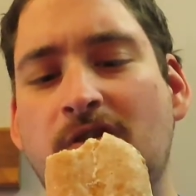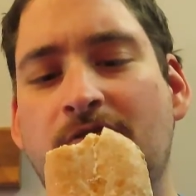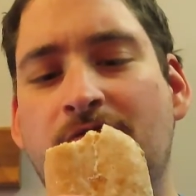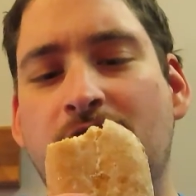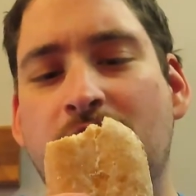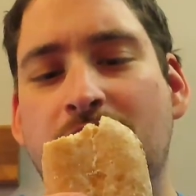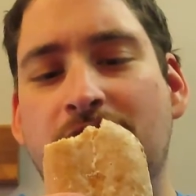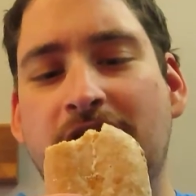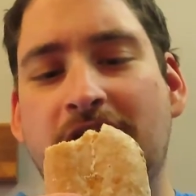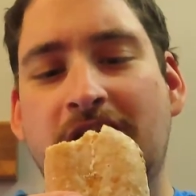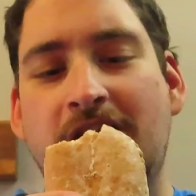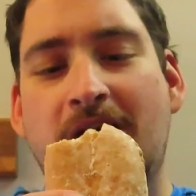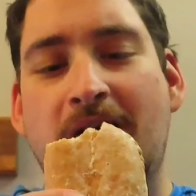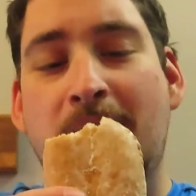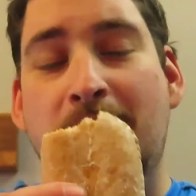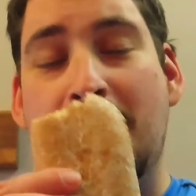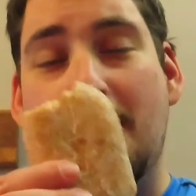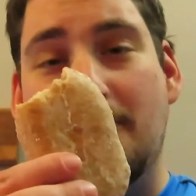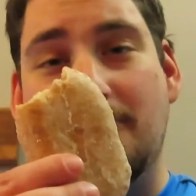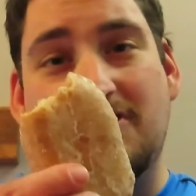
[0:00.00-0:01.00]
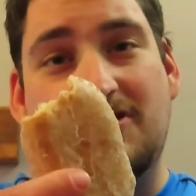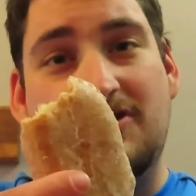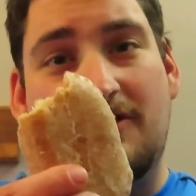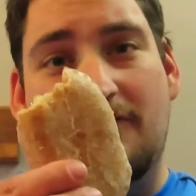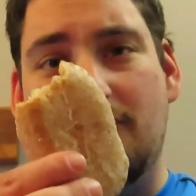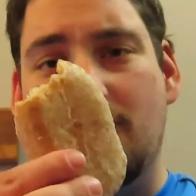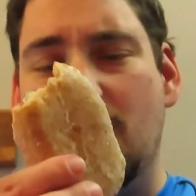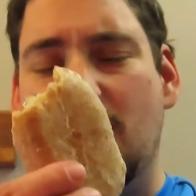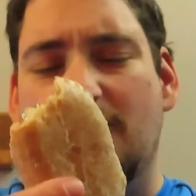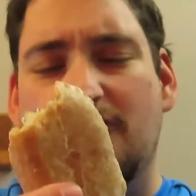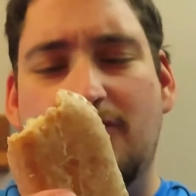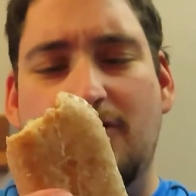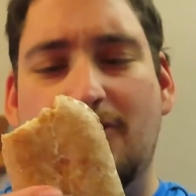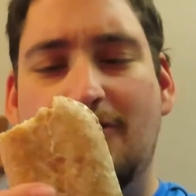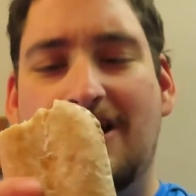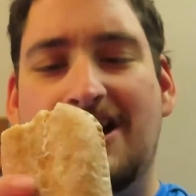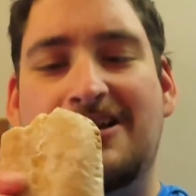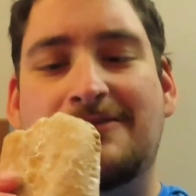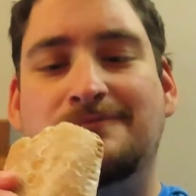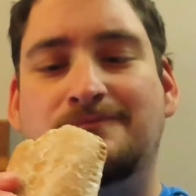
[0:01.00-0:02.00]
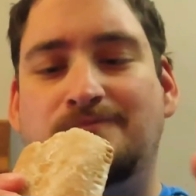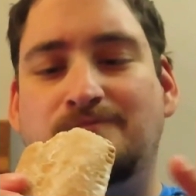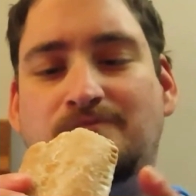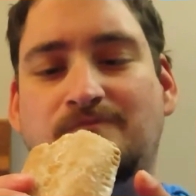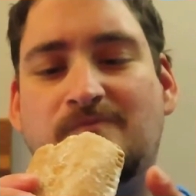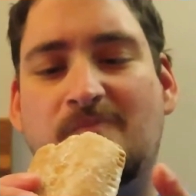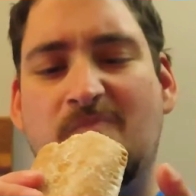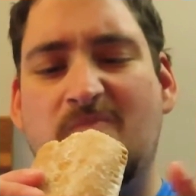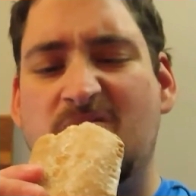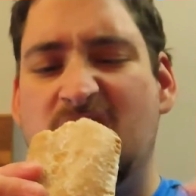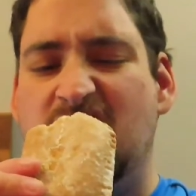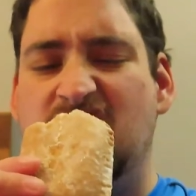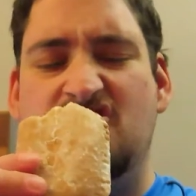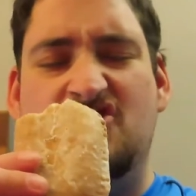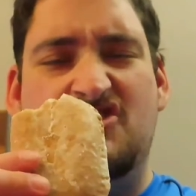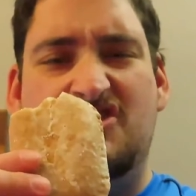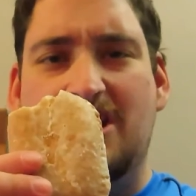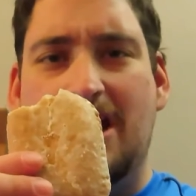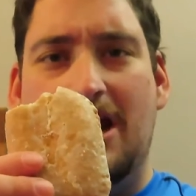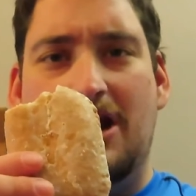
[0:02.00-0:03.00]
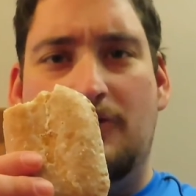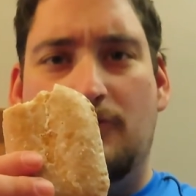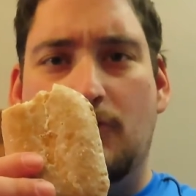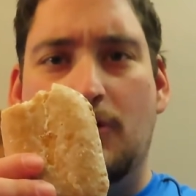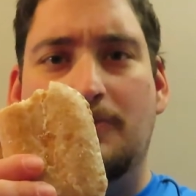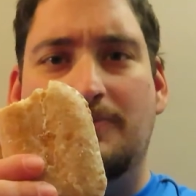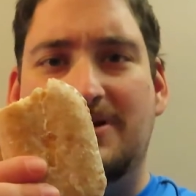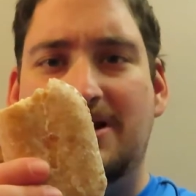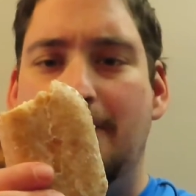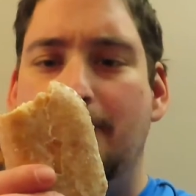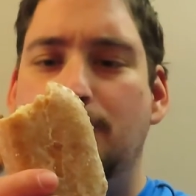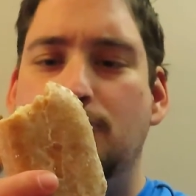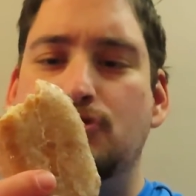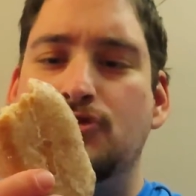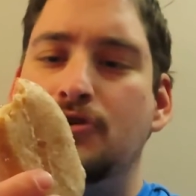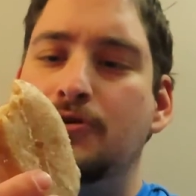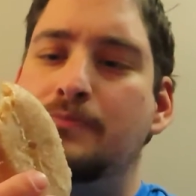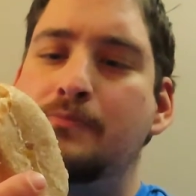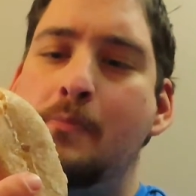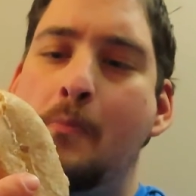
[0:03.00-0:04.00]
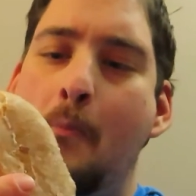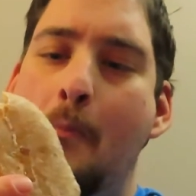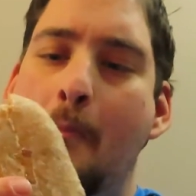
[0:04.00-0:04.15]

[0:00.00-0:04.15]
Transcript: for the purpose of the review, I just had it room temperature.